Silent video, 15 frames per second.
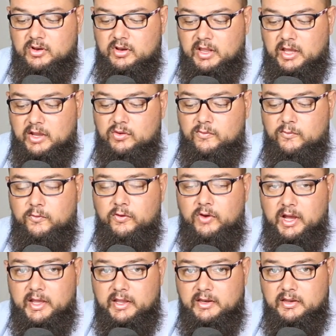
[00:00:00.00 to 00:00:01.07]
that I could
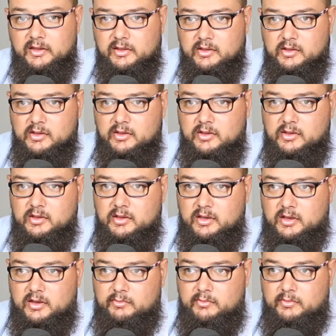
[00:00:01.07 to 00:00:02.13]
find
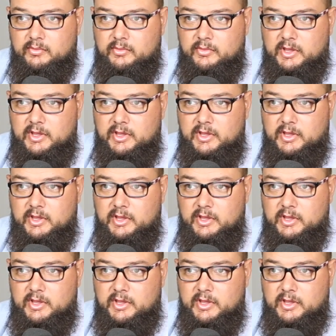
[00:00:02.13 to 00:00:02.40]
um,